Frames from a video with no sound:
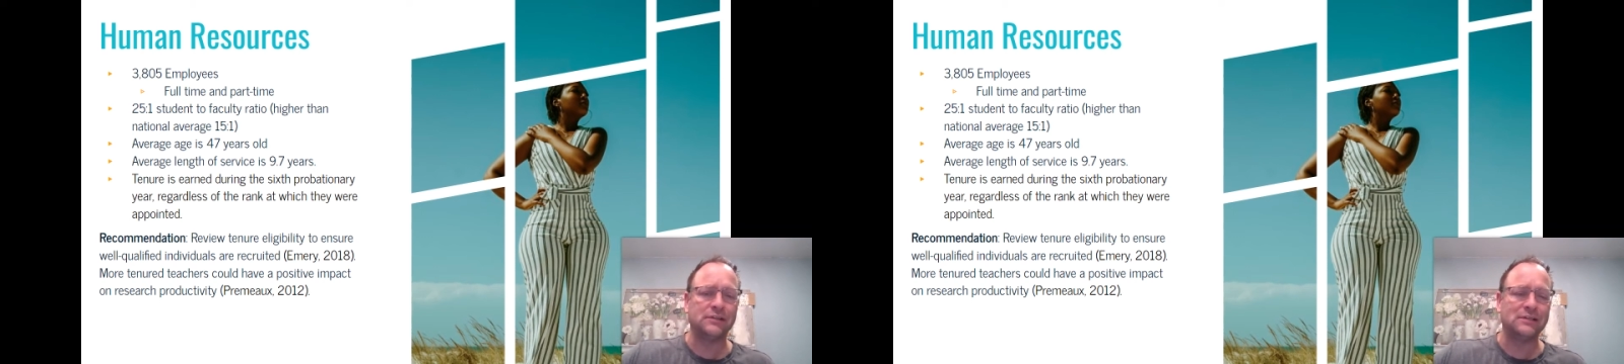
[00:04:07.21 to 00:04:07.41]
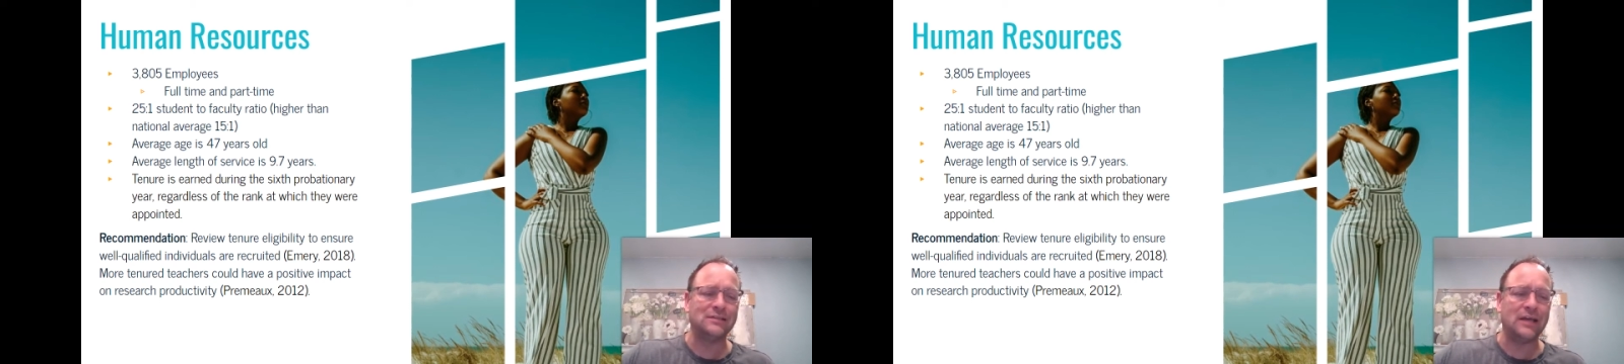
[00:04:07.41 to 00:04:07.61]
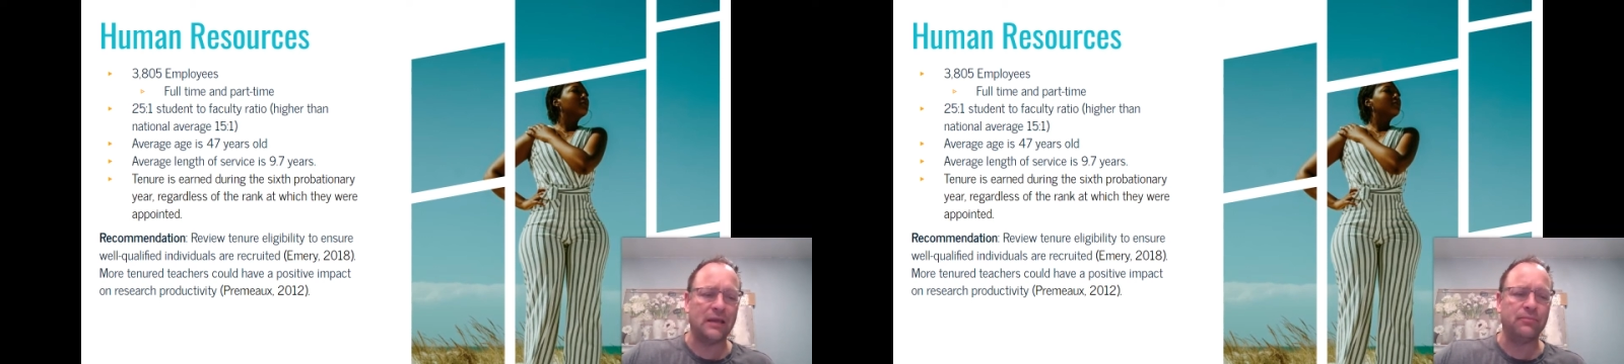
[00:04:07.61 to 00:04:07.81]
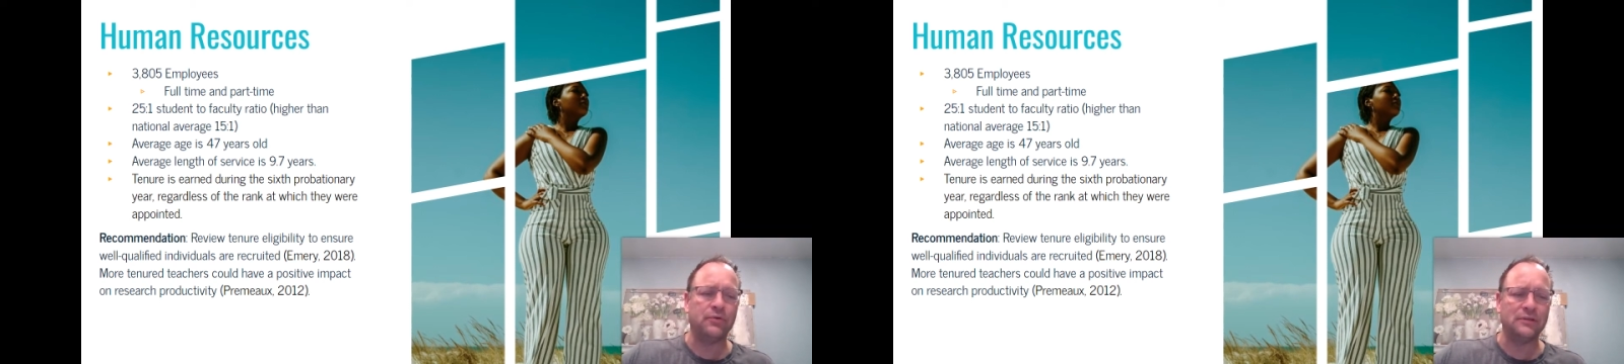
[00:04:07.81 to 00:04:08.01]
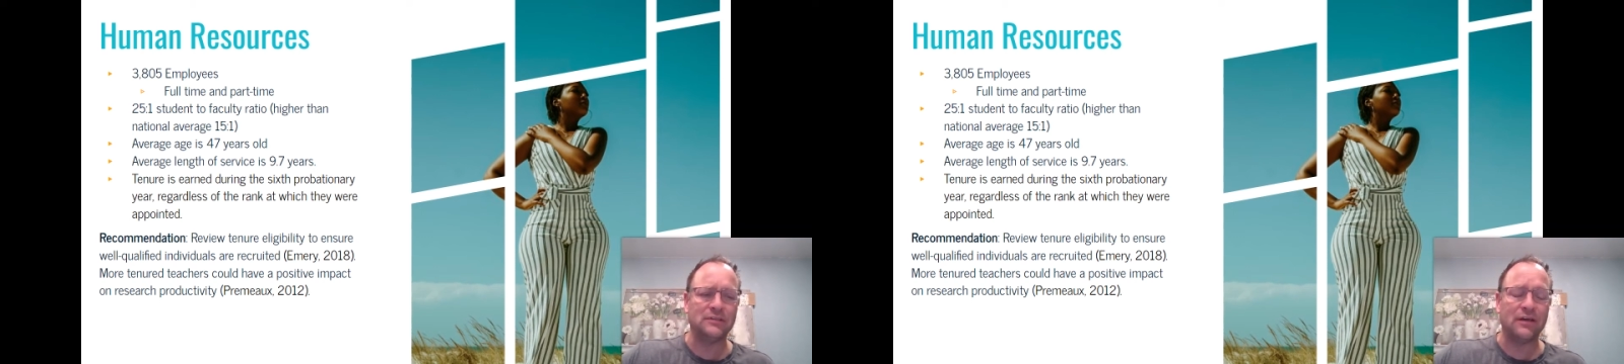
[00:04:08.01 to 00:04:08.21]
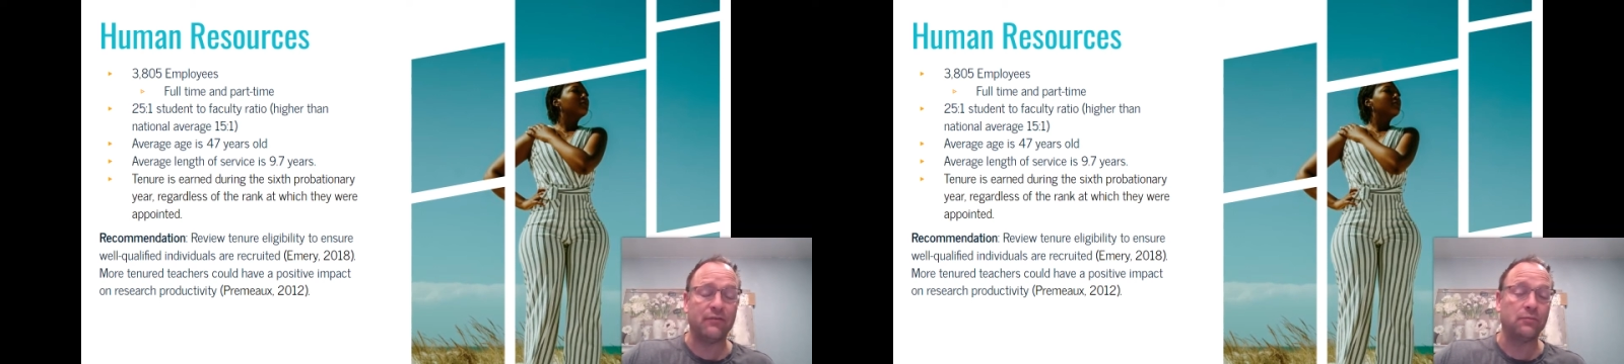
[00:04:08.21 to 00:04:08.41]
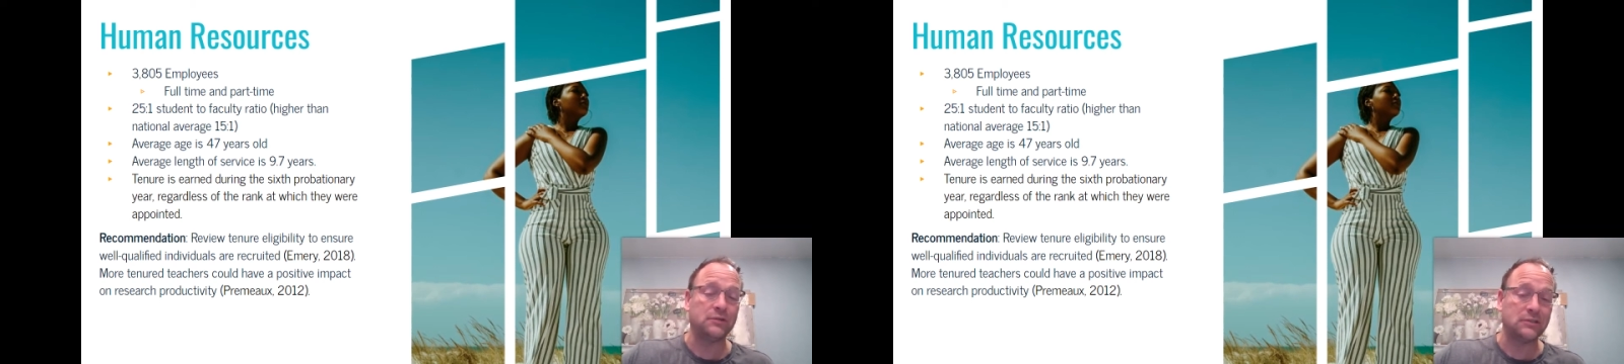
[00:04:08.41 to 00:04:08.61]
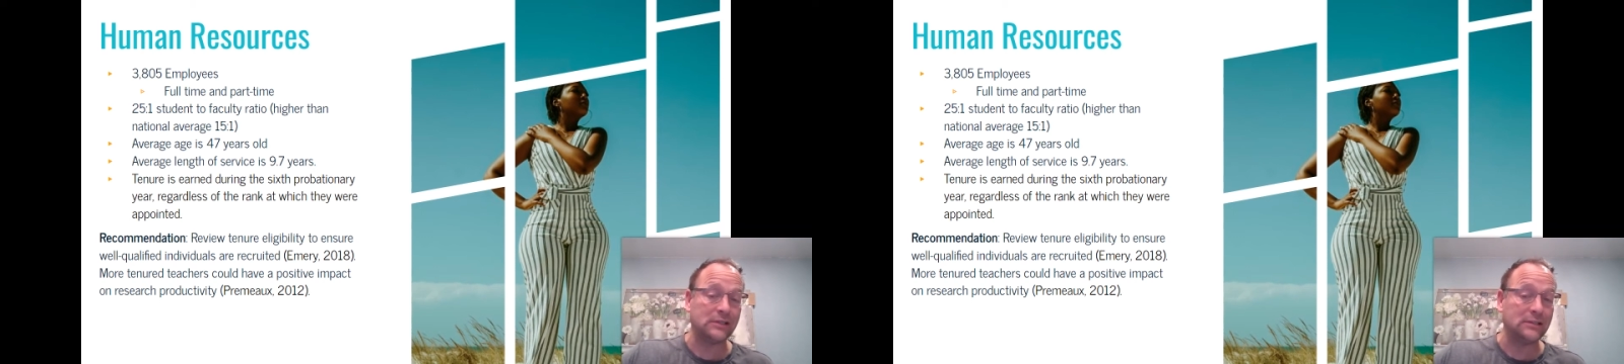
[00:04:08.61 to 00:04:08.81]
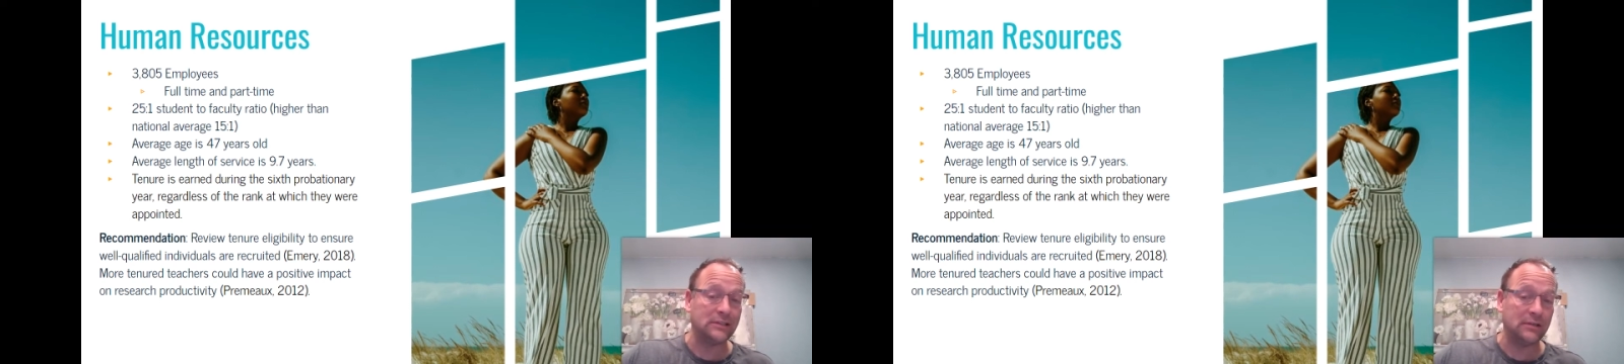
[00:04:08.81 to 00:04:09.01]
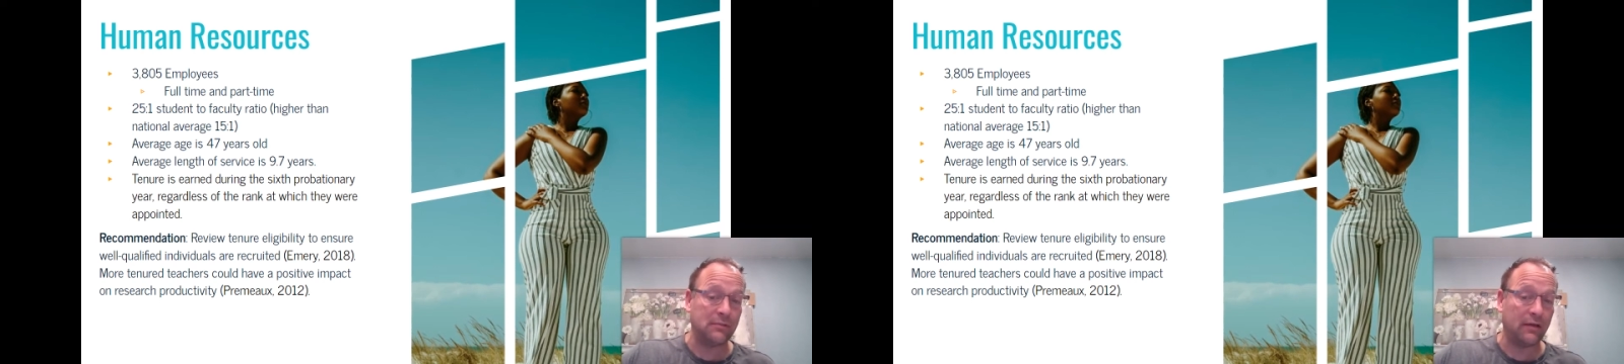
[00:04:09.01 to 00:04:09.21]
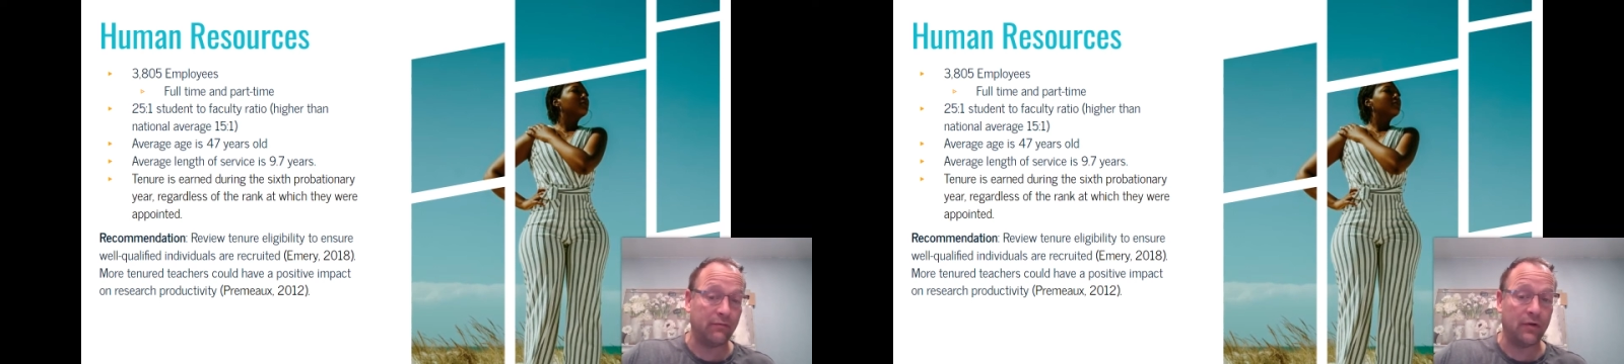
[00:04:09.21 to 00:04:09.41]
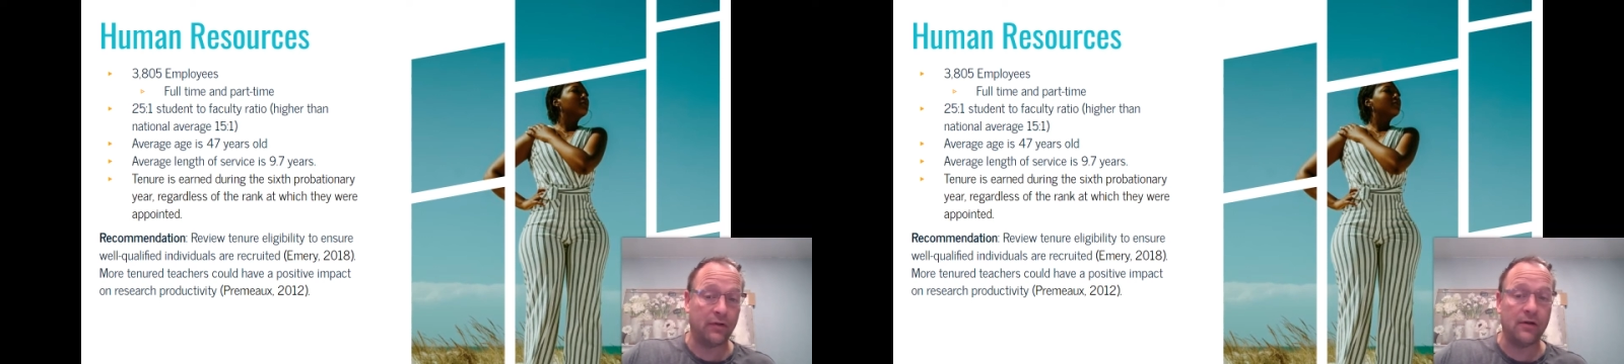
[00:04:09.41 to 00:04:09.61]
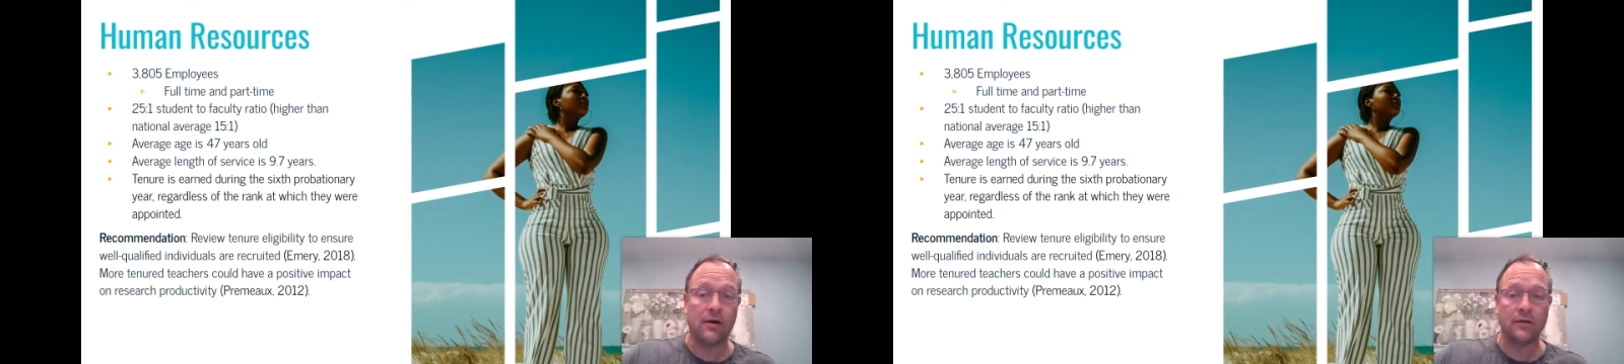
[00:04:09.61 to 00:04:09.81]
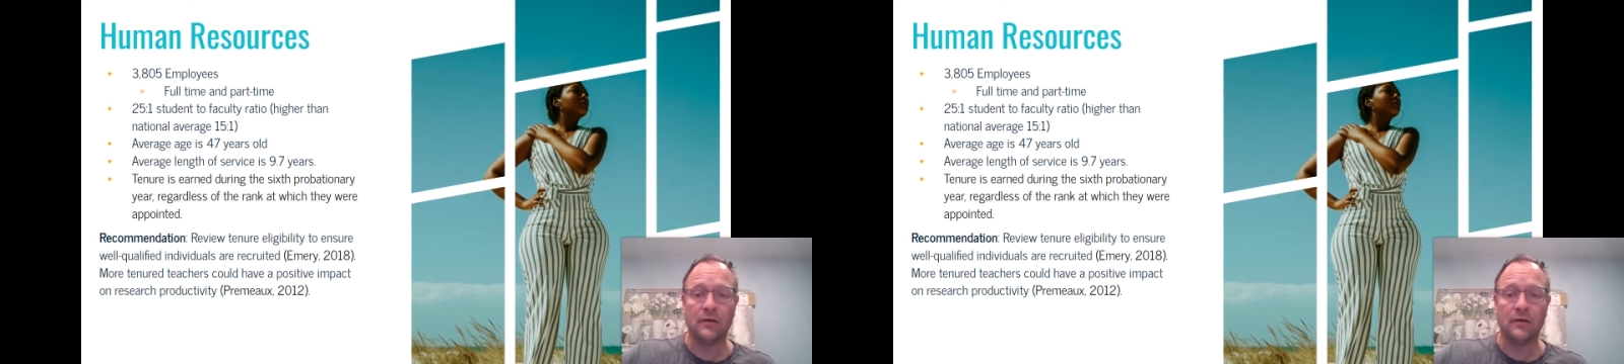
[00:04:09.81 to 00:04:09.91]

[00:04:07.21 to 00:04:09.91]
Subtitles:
is 9.7, which doesn't seem like very long.